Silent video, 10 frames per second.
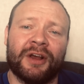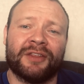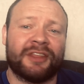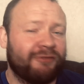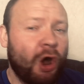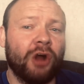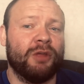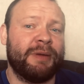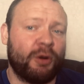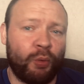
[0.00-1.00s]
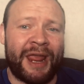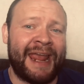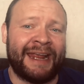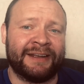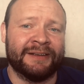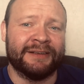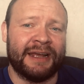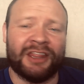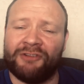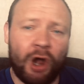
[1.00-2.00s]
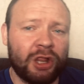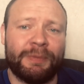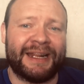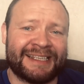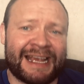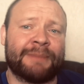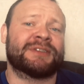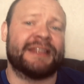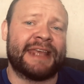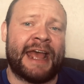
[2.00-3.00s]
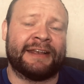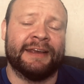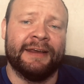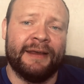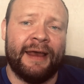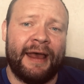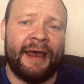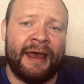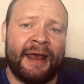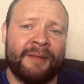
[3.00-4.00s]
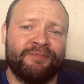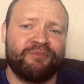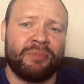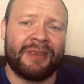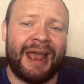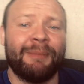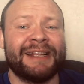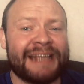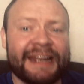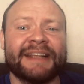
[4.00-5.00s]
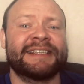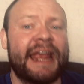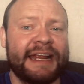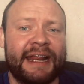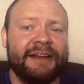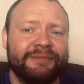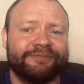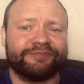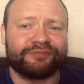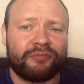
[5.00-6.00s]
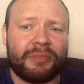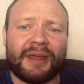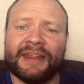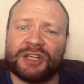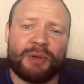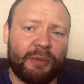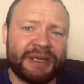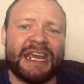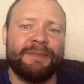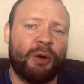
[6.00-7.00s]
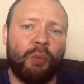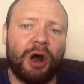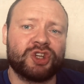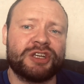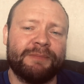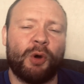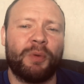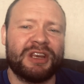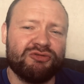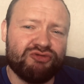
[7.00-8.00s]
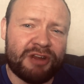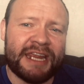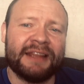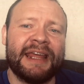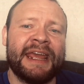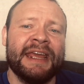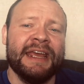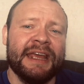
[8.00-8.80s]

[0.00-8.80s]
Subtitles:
they're all a bit weird and they're all a bit tapped in the head. I mean, it's entertaining, that's why we keep on watching, but when you really